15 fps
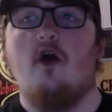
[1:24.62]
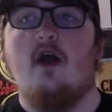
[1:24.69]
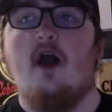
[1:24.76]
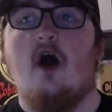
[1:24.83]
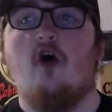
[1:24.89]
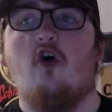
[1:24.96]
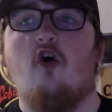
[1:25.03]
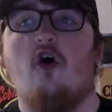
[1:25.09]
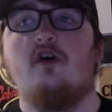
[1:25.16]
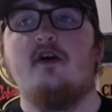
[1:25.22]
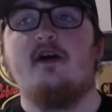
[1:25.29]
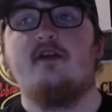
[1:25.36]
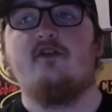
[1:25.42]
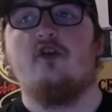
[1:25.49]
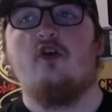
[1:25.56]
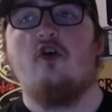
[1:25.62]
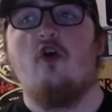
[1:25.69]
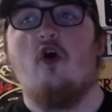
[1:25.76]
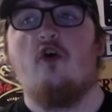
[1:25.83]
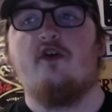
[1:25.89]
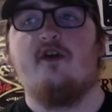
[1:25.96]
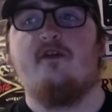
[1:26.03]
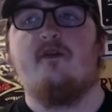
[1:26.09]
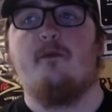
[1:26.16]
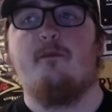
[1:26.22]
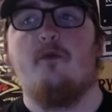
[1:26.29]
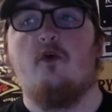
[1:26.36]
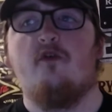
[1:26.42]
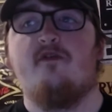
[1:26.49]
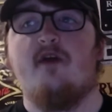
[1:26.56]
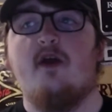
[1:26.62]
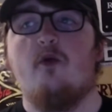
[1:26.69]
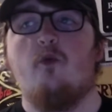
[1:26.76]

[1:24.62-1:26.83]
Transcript: A lot later on in the movie, we